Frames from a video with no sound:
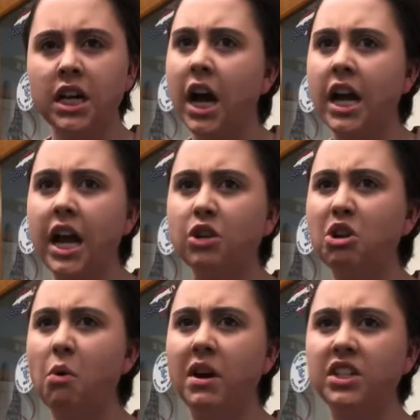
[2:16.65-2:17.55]
I had
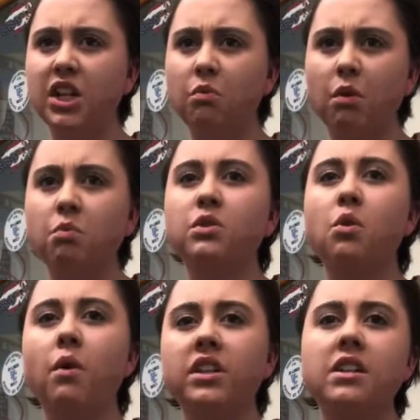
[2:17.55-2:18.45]
no idea what was
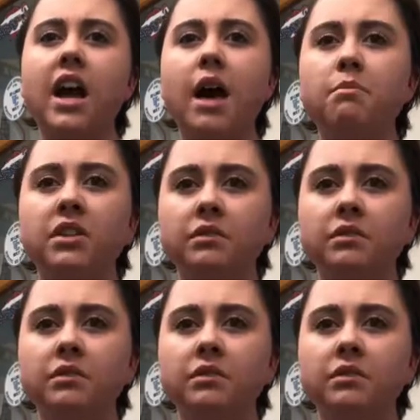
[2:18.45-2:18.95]
going to happen.